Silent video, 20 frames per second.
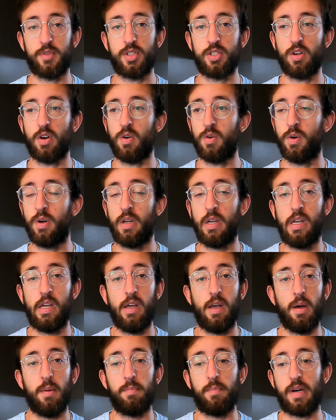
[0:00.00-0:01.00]
So
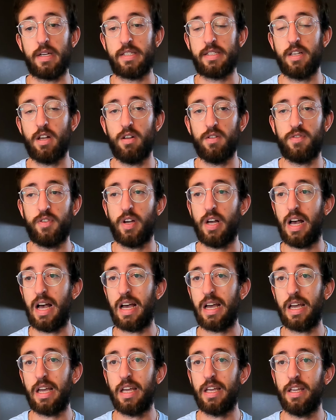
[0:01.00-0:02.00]
myself,
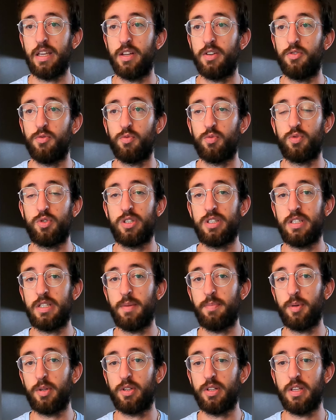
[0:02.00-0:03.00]
I
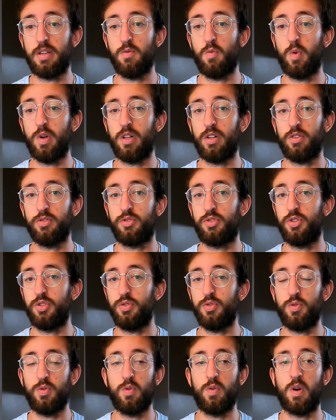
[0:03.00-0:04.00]
typically will
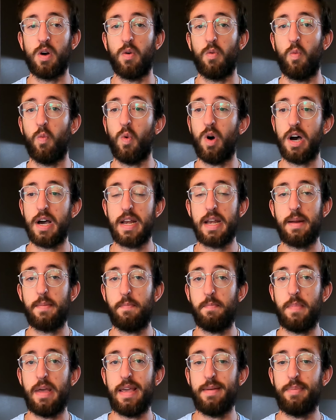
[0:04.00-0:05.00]
do
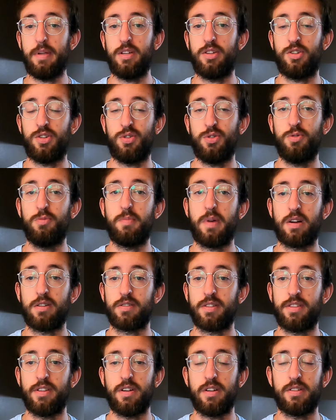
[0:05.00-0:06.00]
1, maybe 2
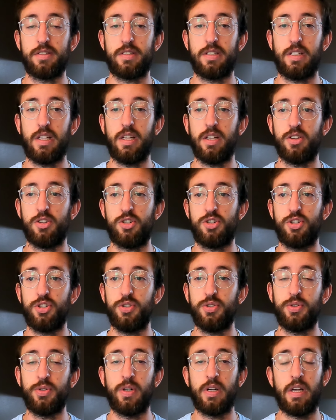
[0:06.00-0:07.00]
marathons in a
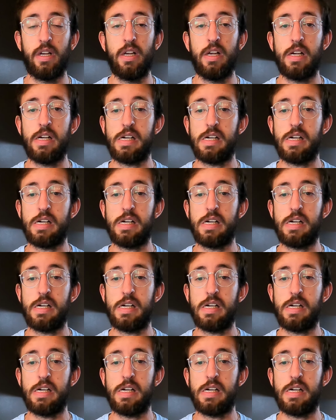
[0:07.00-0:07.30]
shoe.